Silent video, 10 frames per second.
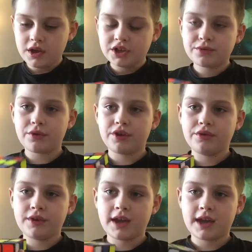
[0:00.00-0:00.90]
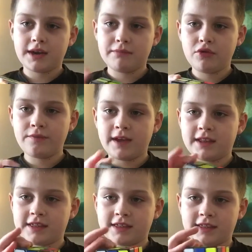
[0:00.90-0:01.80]
to where you can move it
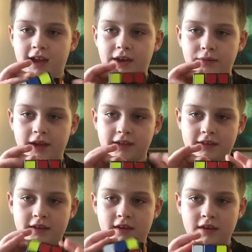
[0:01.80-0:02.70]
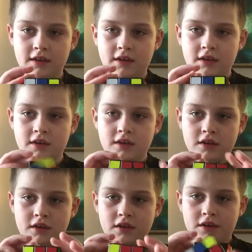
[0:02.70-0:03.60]
sideways
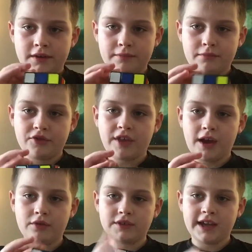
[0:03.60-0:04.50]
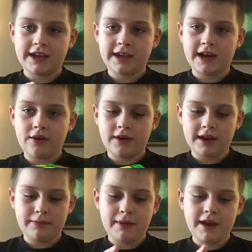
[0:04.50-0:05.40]
without taking out
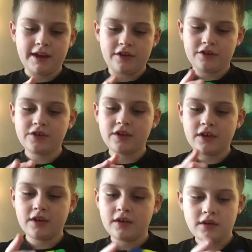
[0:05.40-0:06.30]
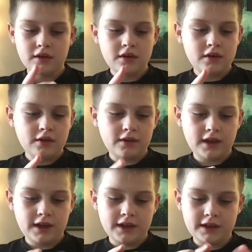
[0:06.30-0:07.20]
any pairs,
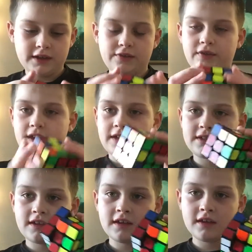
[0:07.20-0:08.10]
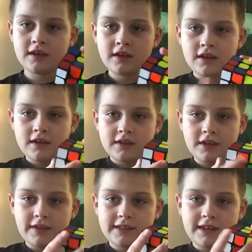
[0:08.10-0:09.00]
like this. See
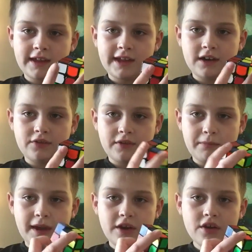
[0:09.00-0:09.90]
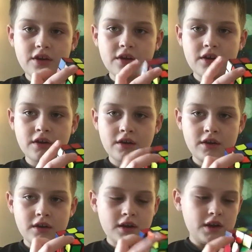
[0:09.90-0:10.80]
how that's taking out the pair?
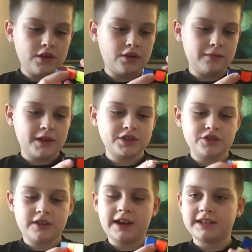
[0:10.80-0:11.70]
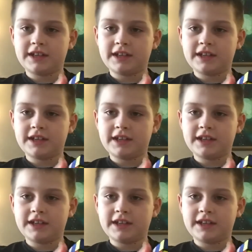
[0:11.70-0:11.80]
You want to make sure that it